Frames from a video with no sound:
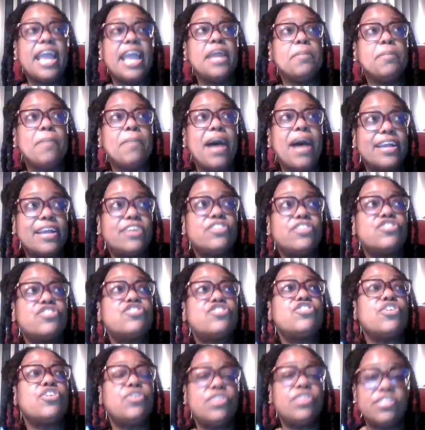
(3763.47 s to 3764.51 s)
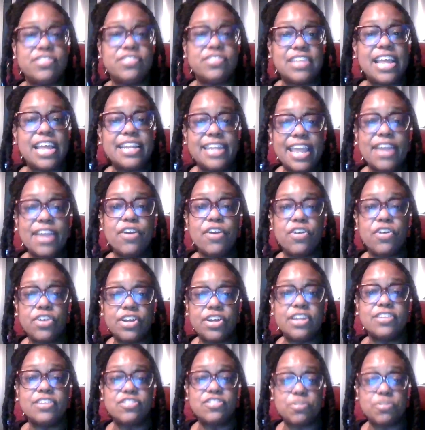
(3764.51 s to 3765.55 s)
And my concern is that they are
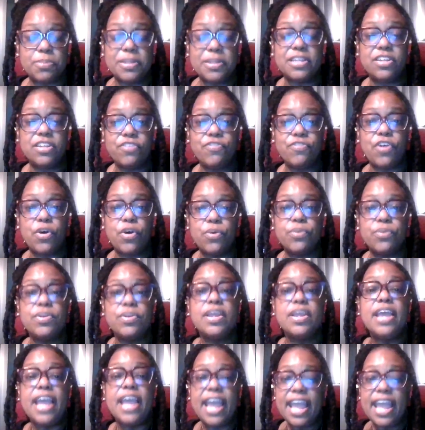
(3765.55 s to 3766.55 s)
going to split the vote.